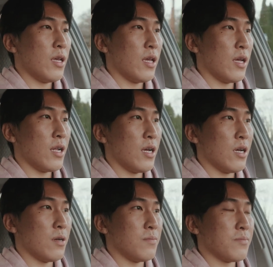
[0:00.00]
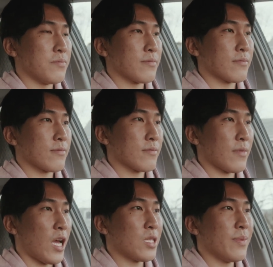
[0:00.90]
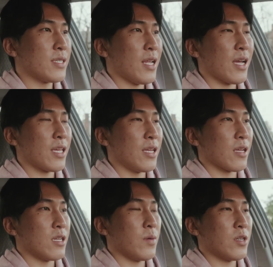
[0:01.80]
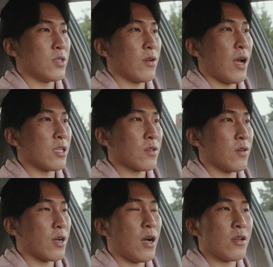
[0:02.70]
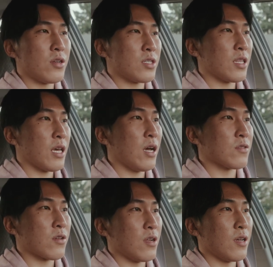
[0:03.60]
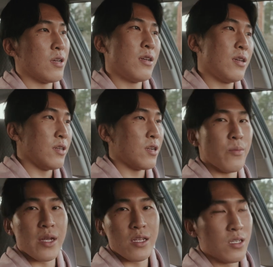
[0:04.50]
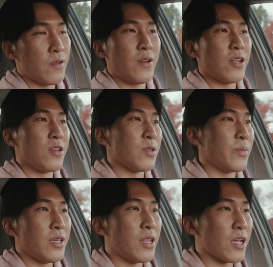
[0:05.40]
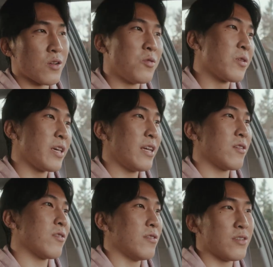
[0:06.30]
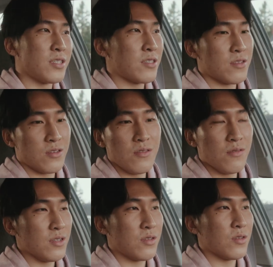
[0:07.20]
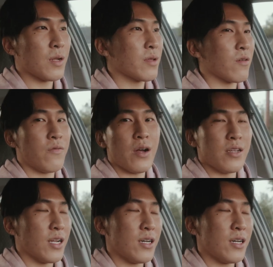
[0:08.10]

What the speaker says: And I've been slacking, especially in high school and college. I thought I was gonna, make YouTube videos and be like a cool kid, or just do something for fun,